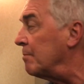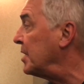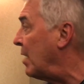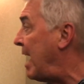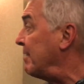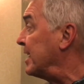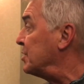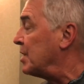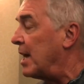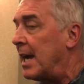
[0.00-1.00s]
you know, having a
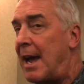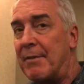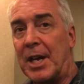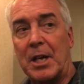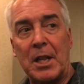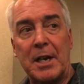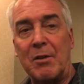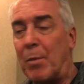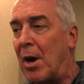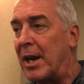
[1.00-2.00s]
say, having a
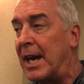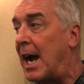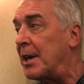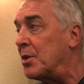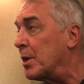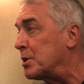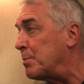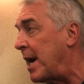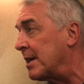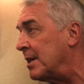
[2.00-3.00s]
collective bargaining, I do
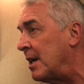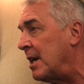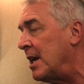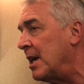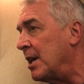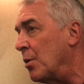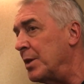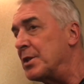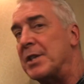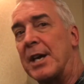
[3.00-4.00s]
expect, you know,
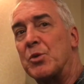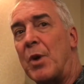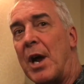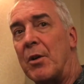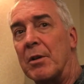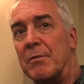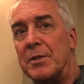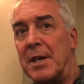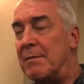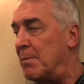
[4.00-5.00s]
when this next round of
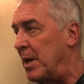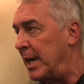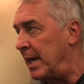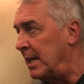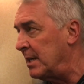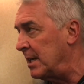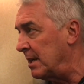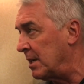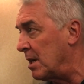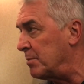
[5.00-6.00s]
TV money,
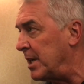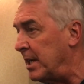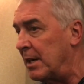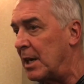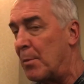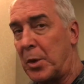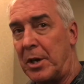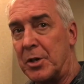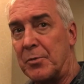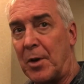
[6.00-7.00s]
it comes in a couple
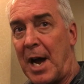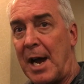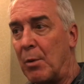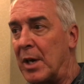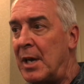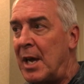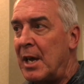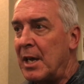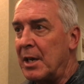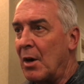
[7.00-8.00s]
years for Iowa,
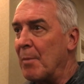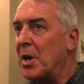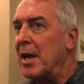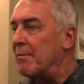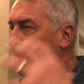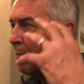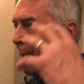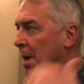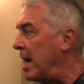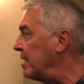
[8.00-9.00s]
you know, I'm kind of in
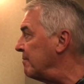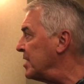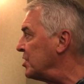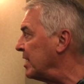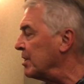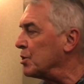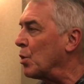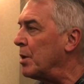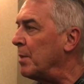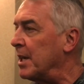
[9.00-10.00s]
my mind envisioning there's
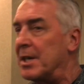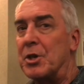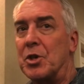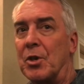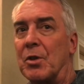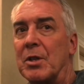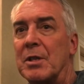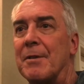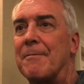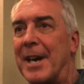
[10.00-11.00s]
going to be additional
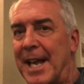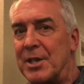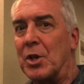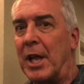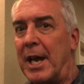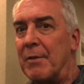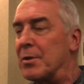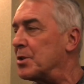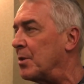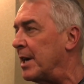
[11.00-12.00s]
financial aid
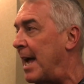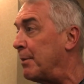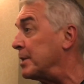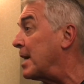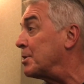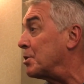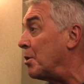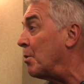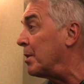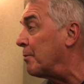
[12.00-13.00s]
for student athletes. I just
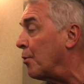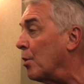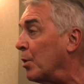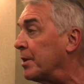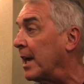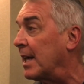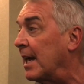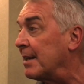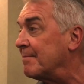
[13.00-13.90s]
don't know what the form will take yet.